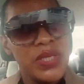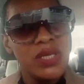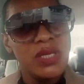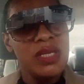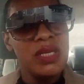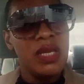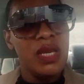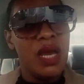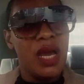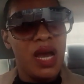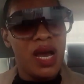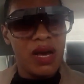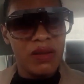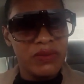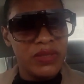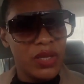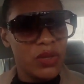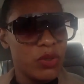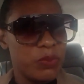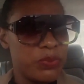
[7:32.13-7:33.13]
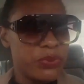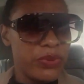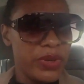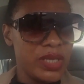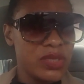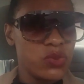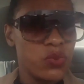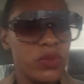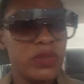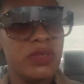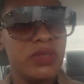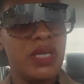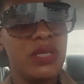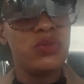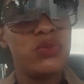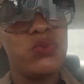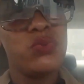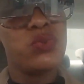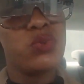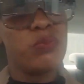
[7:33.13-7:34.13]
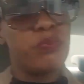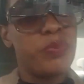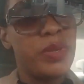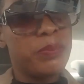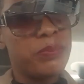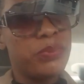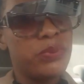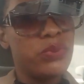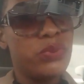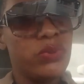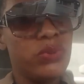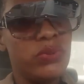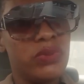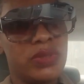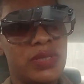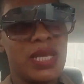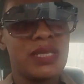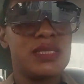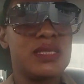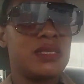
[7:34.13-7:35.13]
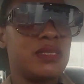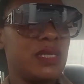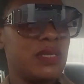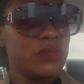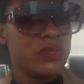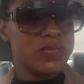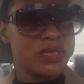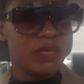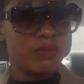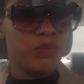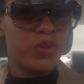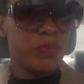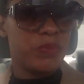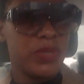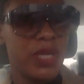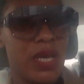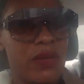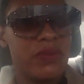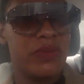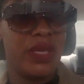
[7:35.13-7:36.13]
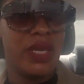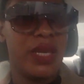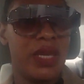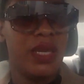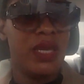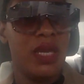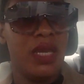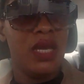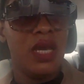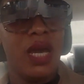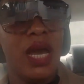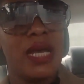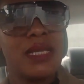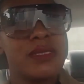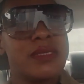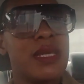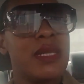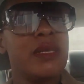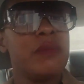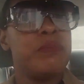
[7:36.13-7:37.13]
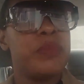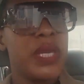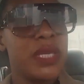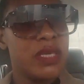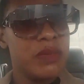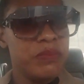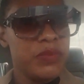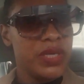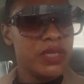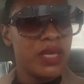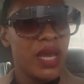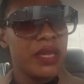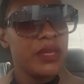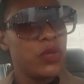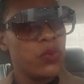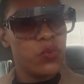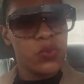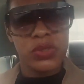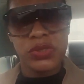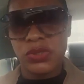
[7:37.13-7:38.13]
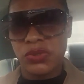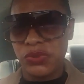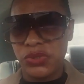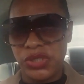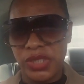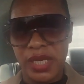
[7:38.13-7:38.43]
me how they operate, what they do to people, that is the innocent people out there, and started begging me that he wants to